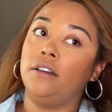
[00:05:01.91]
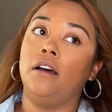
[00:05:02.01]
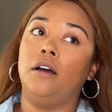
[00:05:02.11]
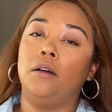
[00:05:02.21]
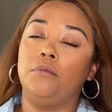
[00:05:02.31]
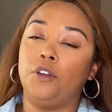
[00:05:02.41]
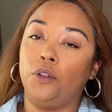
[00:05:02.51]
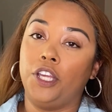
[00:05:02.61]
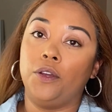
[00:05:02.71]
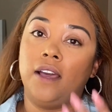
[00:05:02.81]
know
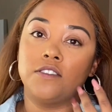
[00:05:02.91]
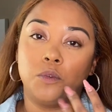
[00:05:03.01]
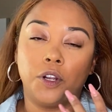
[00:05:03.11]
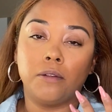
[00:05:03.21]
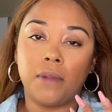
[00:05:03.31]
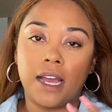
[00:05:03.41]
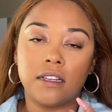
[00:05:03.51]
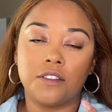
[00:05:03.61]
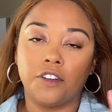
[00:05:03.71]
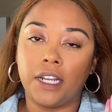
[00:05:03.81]
that you have to wear a
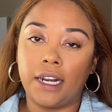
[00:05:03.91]
mask for 8